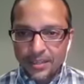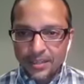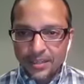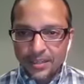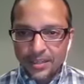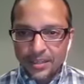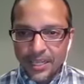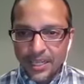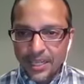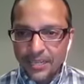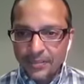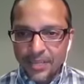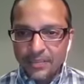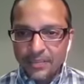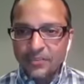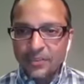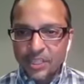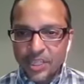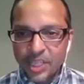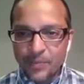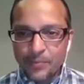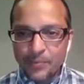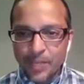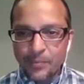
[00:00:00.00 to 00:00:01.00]
that I've
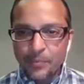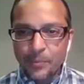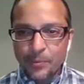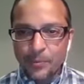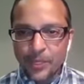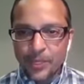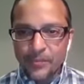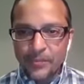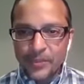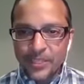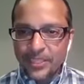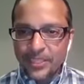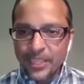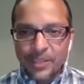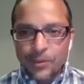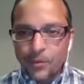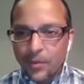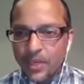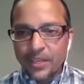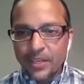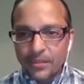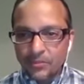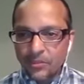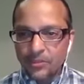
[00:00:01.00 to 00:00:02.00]
ever come up with, because I don't
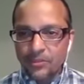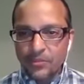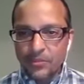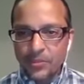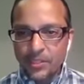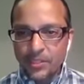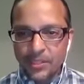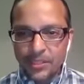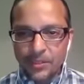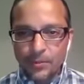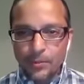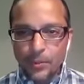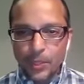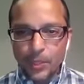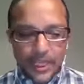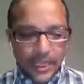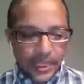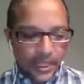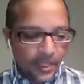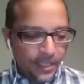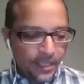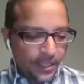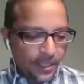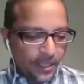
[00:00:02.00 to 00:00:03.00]
want to ever throw anything
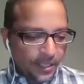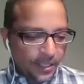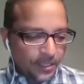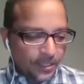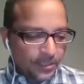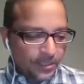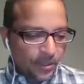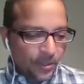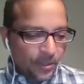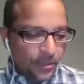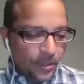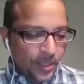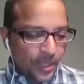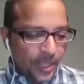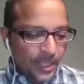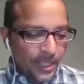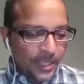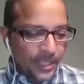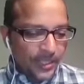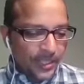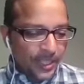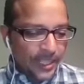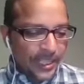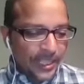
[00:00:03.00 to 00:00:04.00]
away. So
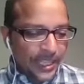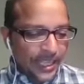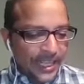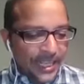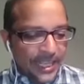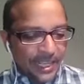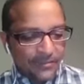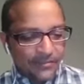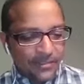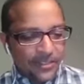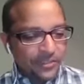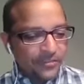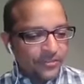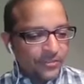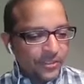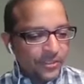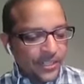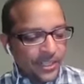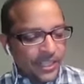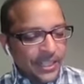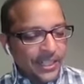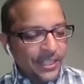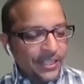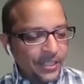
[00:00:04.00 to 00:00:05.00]
like, and I have
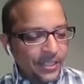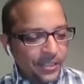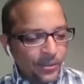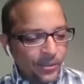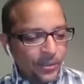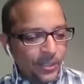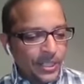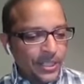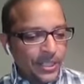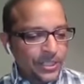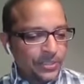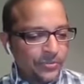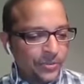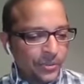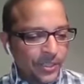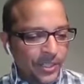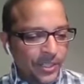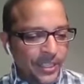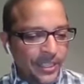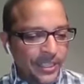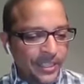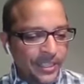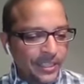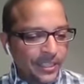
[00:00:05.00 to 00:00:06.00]
different categories for
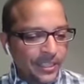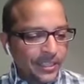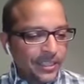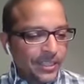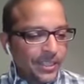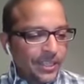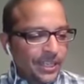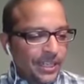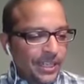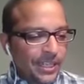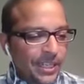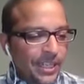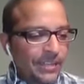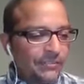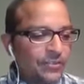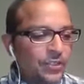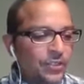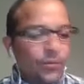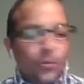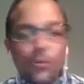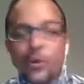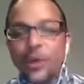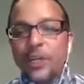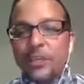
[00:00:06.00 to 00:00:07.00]
like, I have
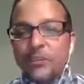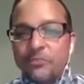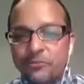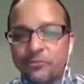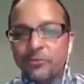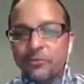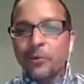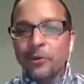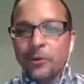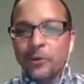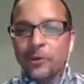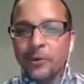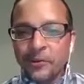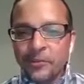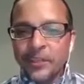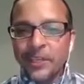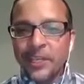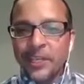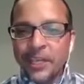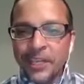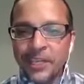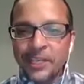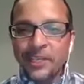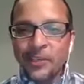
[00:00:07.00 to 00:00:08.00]
24
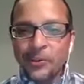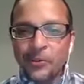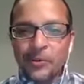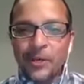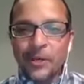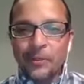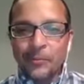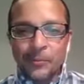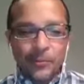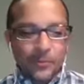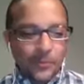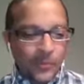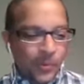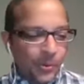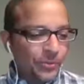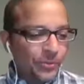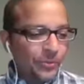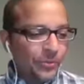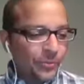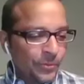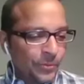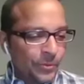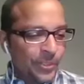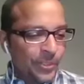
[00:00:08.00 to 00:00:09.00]
that I know I
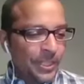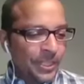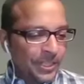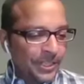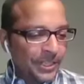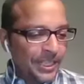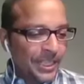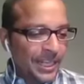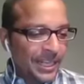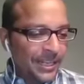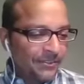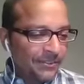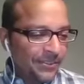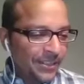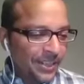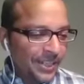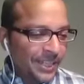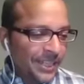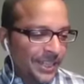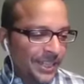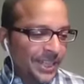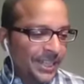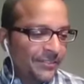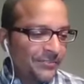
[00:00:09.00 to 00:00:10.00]
will get a laugh.
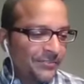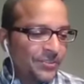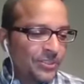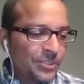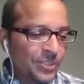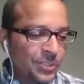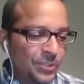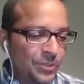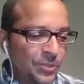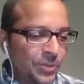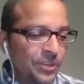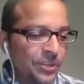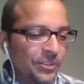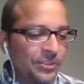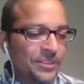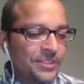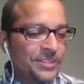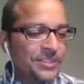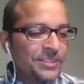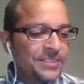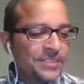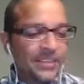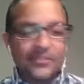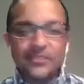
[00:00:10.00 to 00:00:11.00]
I have
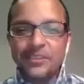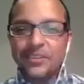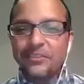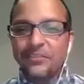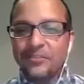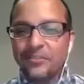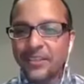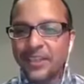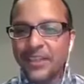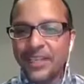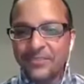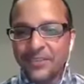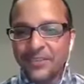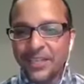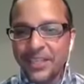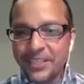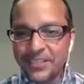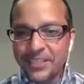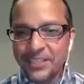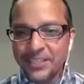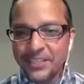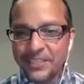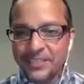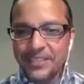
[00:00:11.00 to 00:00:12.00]
275
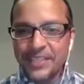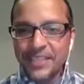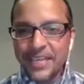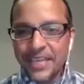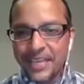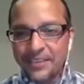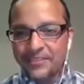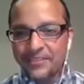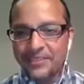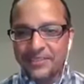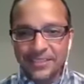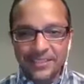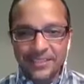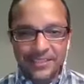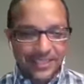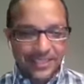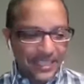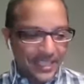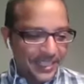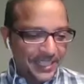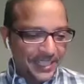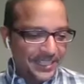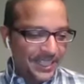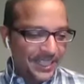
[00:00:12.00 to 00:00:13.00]
ideas that haven't seen the
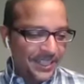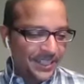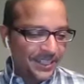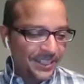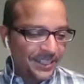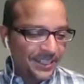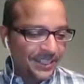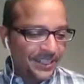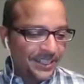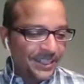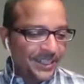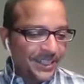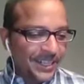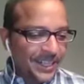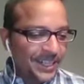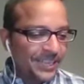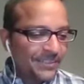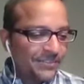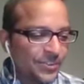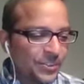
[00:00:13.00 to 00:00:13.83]
light of day yet. I have